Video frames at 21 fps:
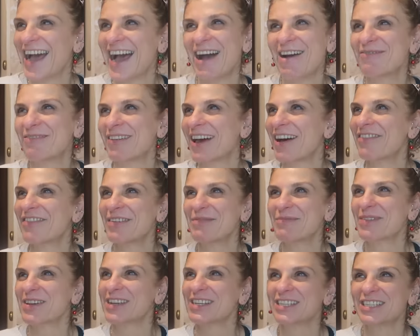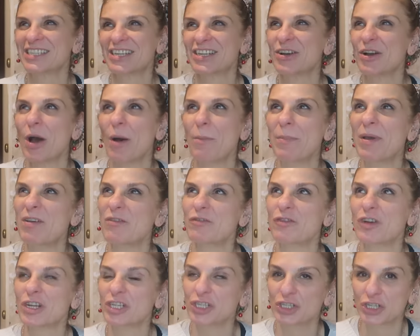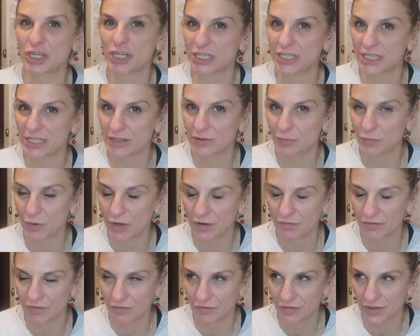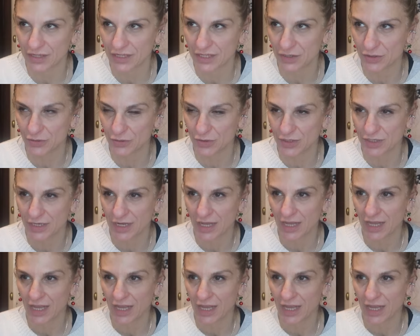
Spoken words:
I'm laughing because she got a bit frustrated in one of the videos,